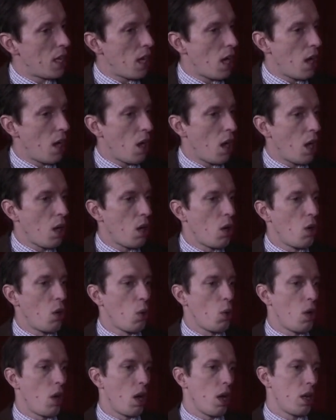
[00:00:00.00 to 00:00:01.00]
I
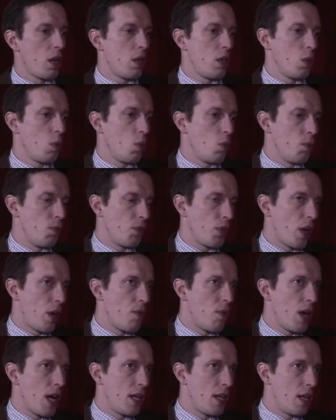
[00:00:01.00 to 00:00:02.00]
I I, I
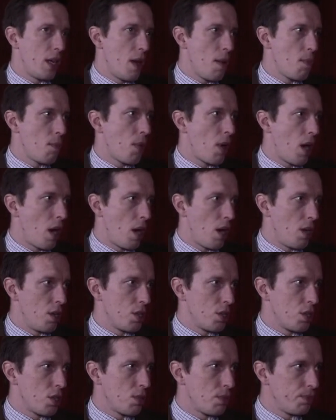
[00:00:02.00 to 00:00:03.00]
read
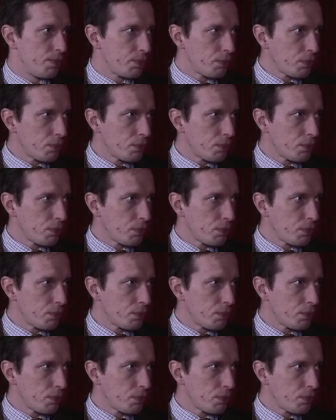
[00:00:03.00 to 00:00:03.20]
Empire's